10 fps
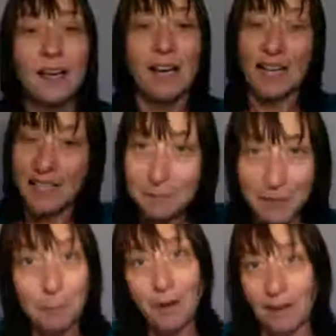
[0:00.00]
and in
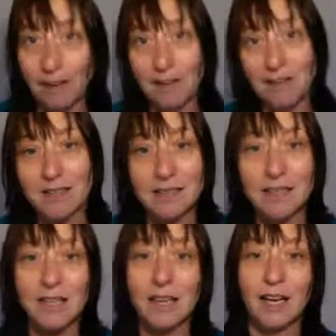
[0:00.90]
the
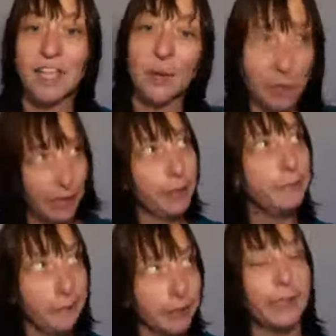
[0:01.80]
past and going
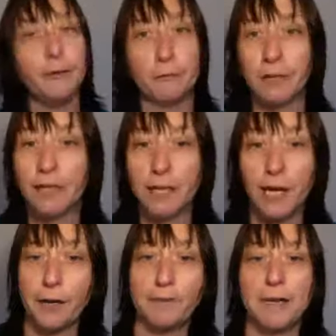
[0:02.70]
over and over and
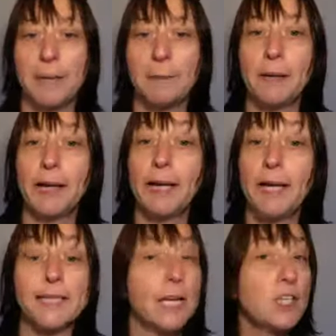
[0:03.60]
over it in my
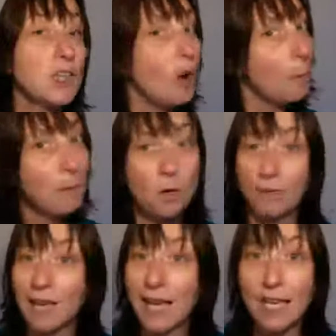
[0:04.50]
head and not
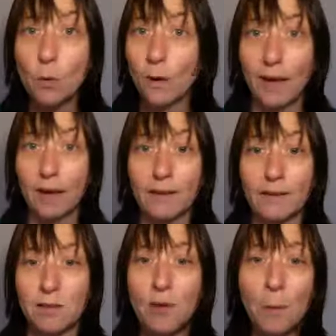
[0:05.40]
moving anywhere,
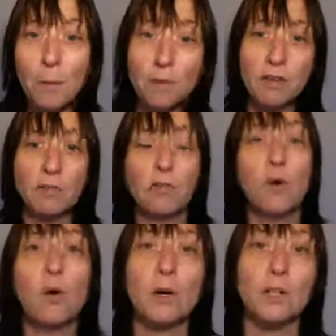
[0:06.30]
not moving
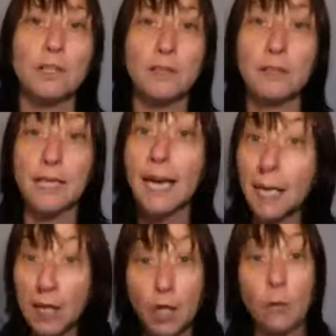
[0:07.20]
forward,
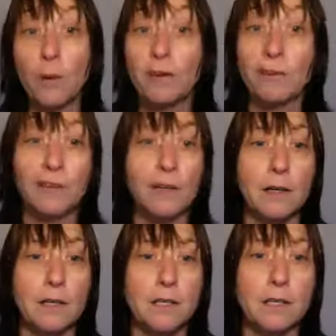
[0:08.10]
getting nowhere
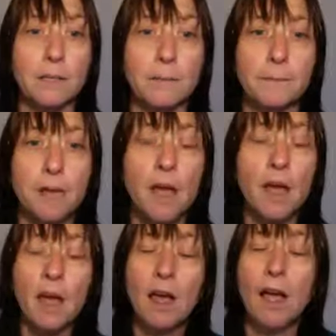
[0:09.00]
fast.
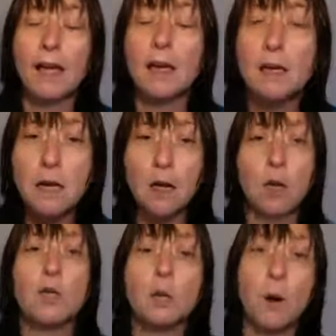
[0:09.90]
And I know
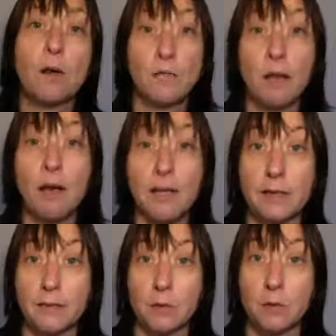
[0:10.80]
you are tired
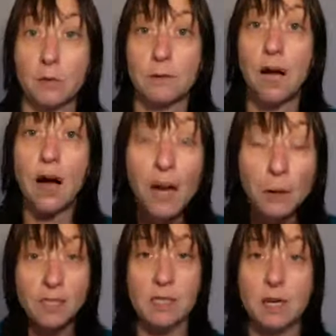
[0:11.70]
of it all. I
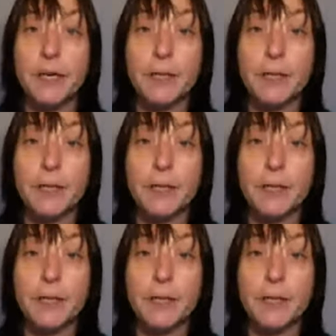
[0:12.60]
was tired